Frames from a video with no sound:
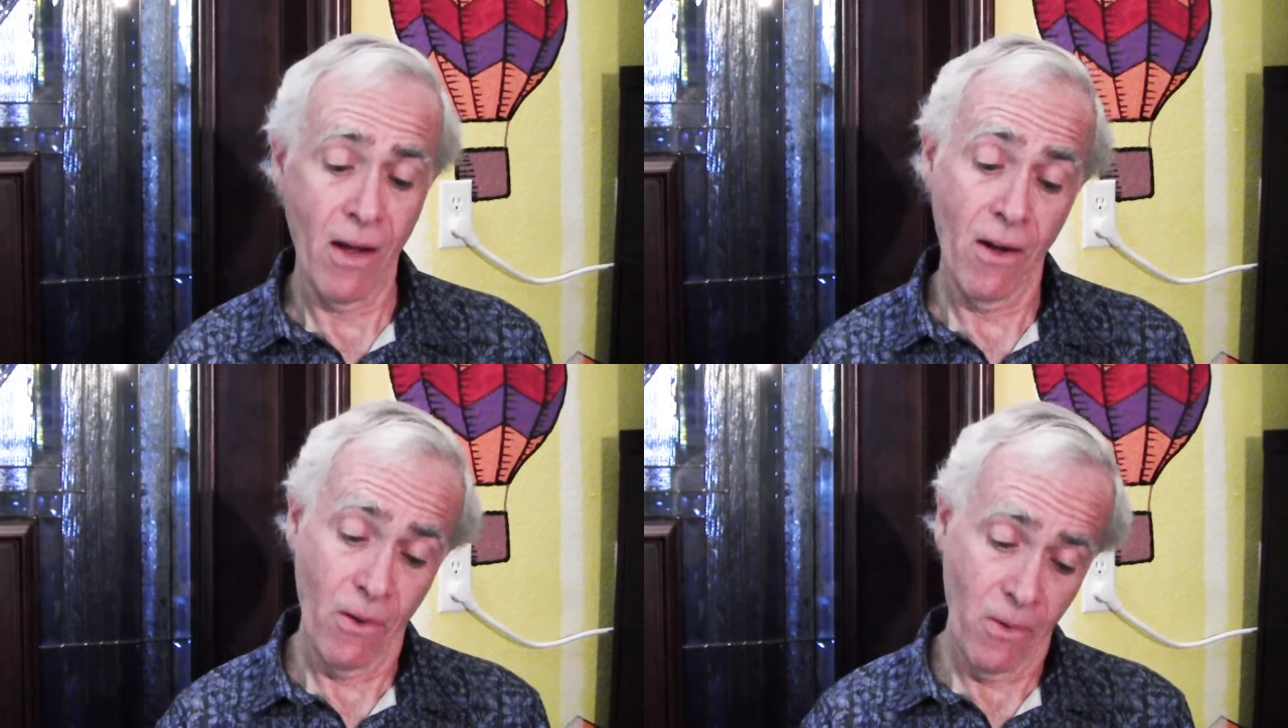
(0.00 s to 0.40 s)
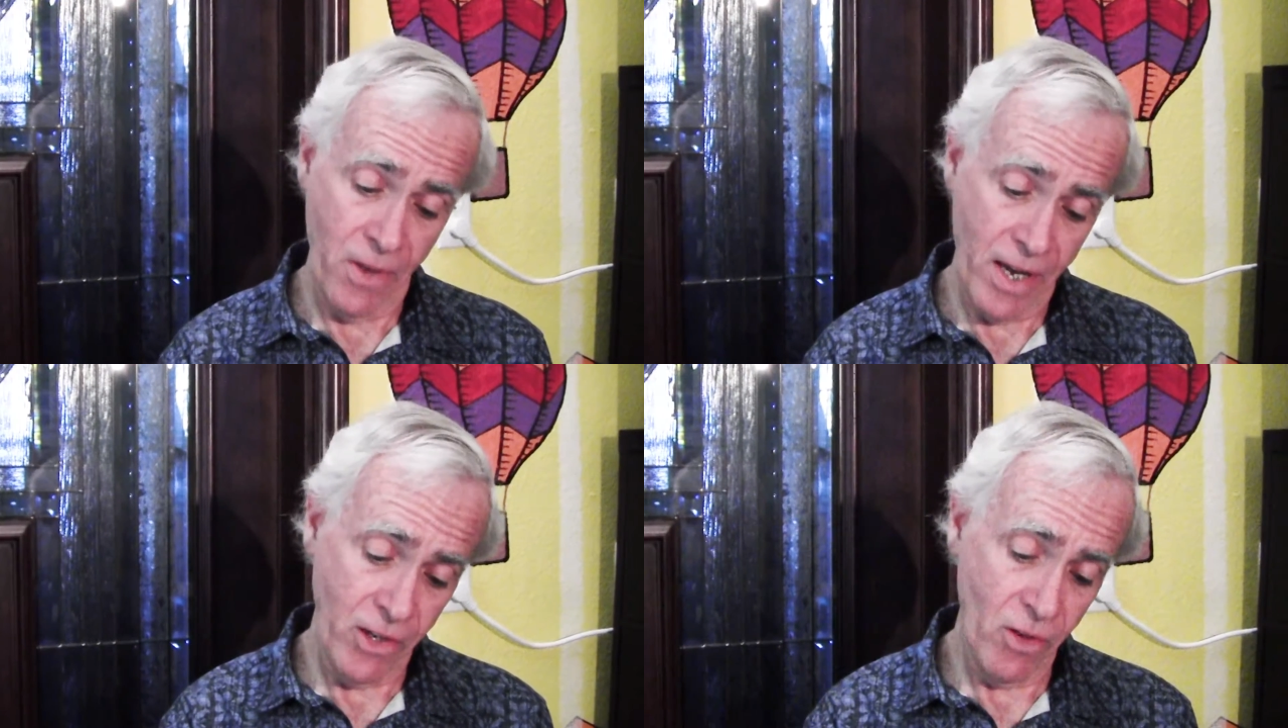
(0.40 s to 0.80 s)
"Oh,
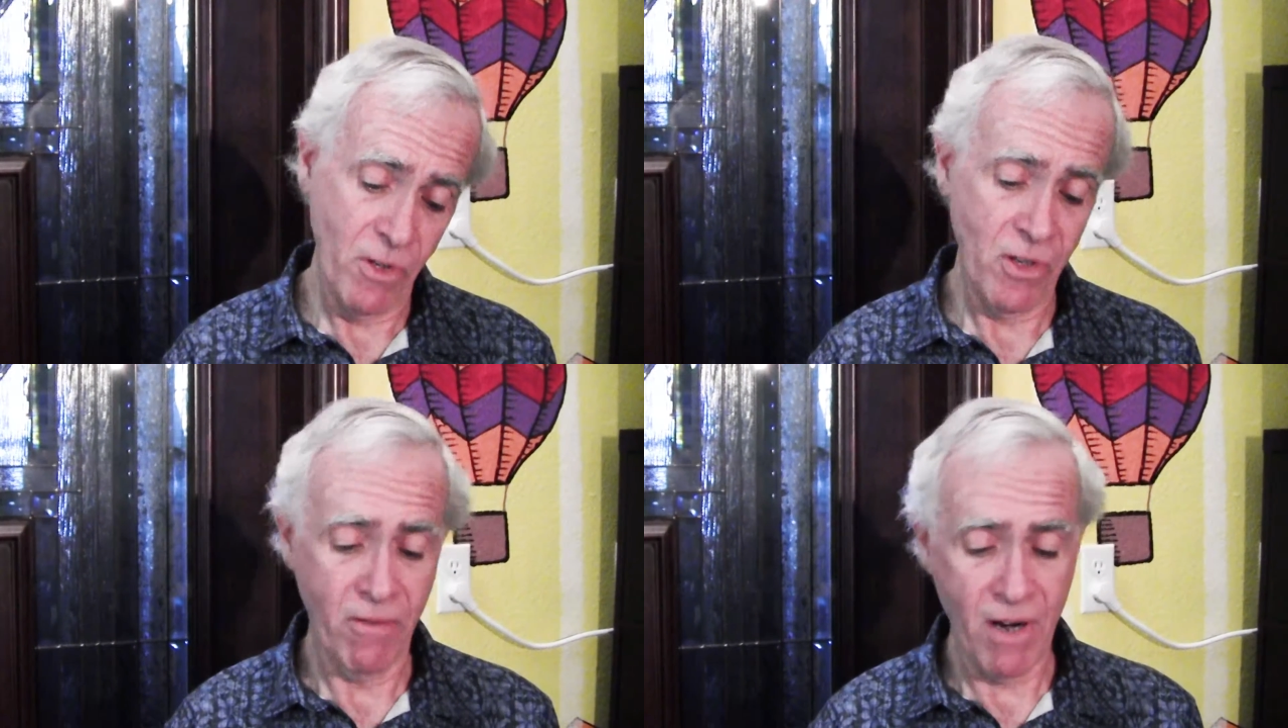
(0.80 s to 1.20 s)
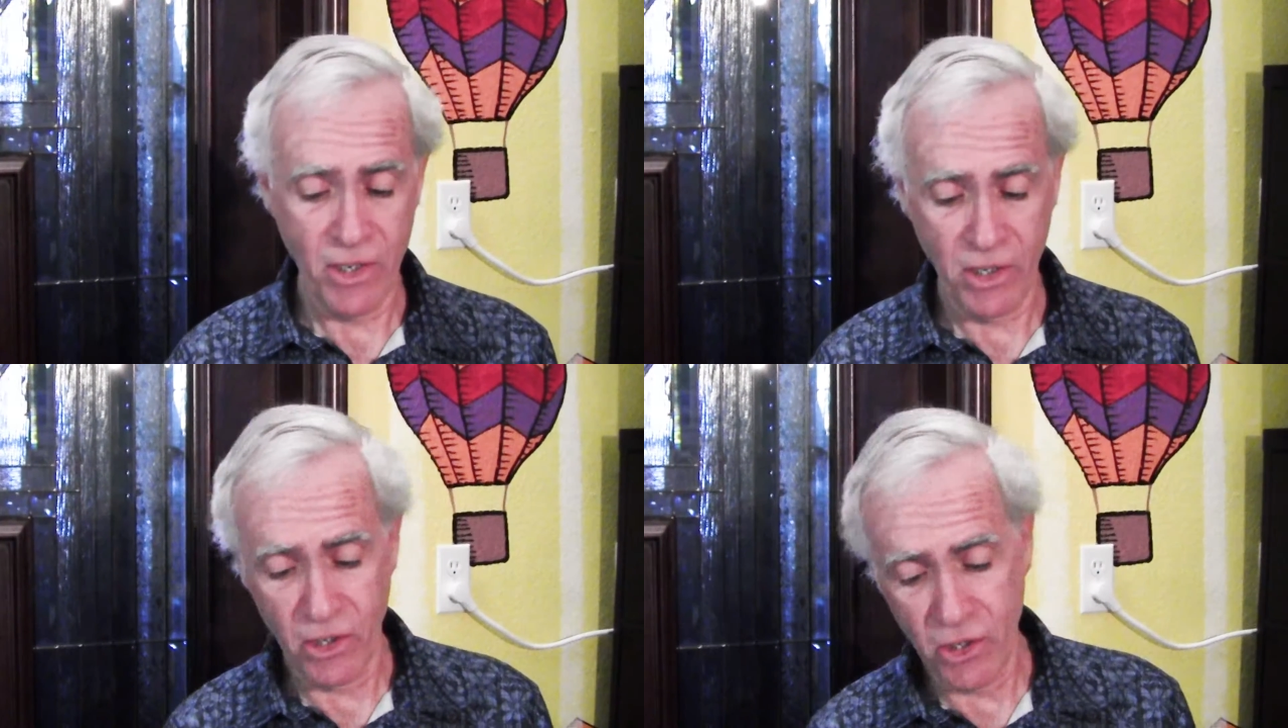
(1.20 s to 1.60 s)
thank you, Mr.
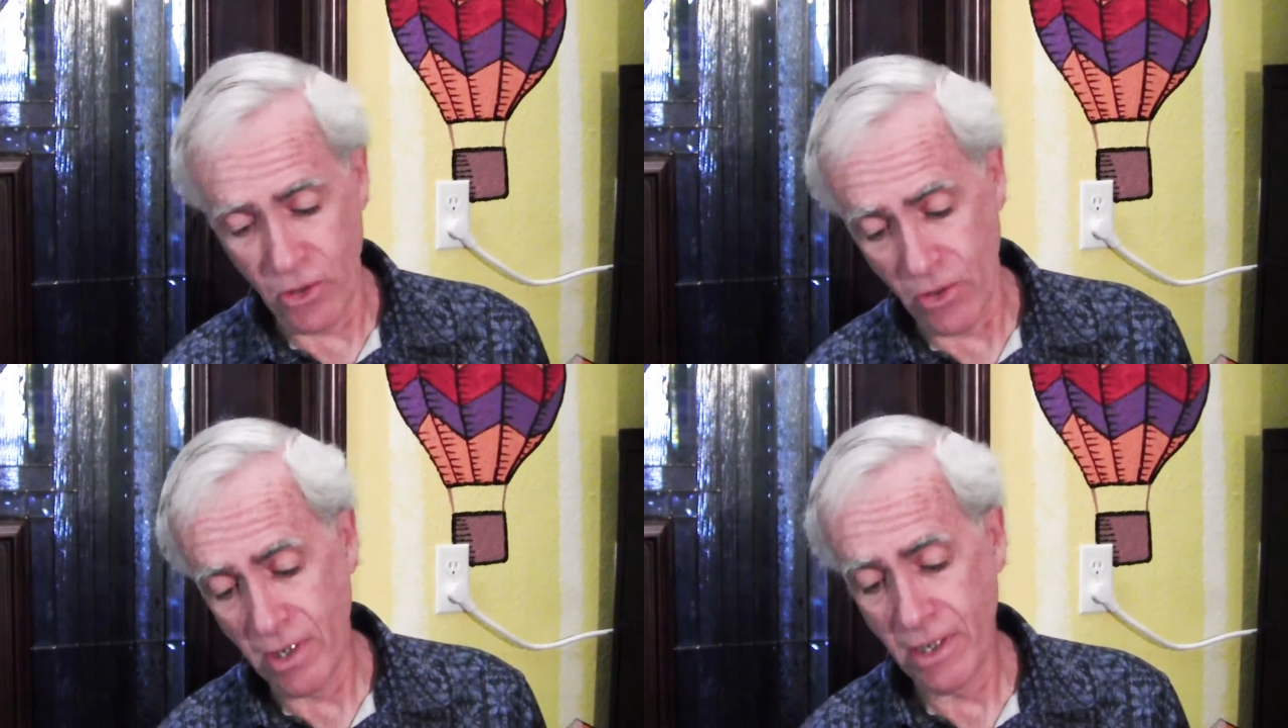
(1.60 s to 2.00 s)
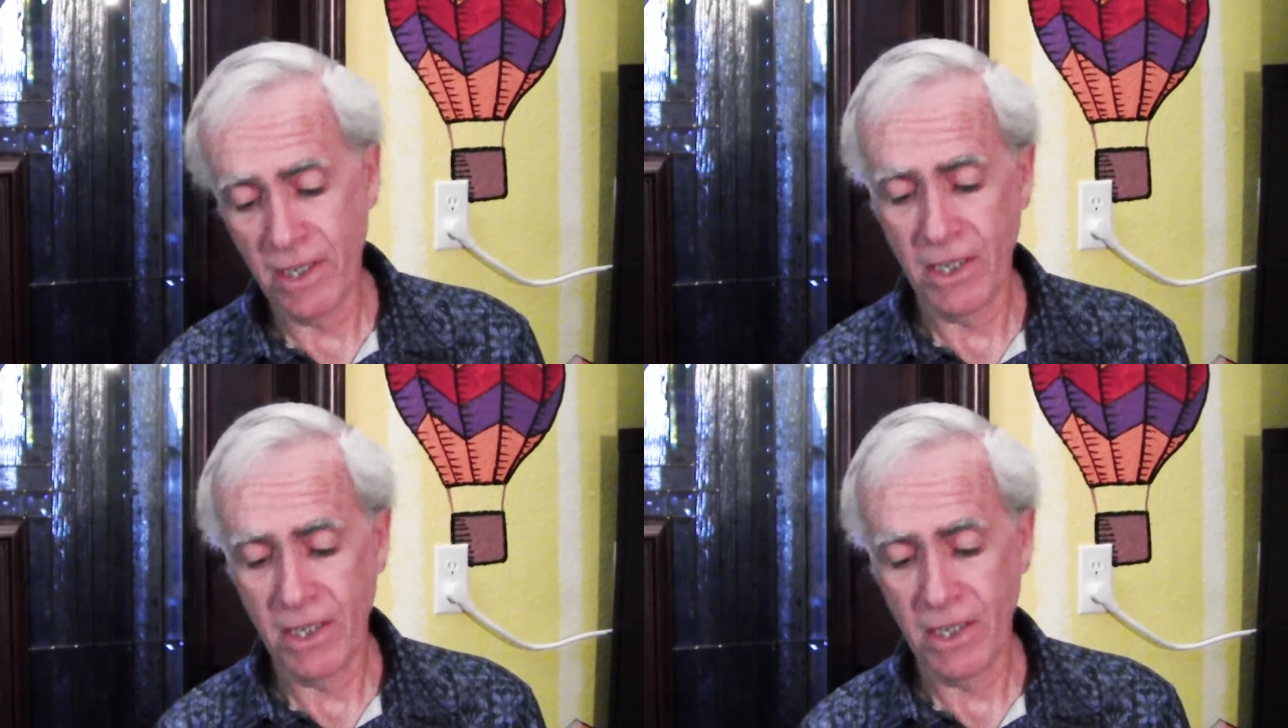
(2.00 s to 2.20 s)
Vraj, sure.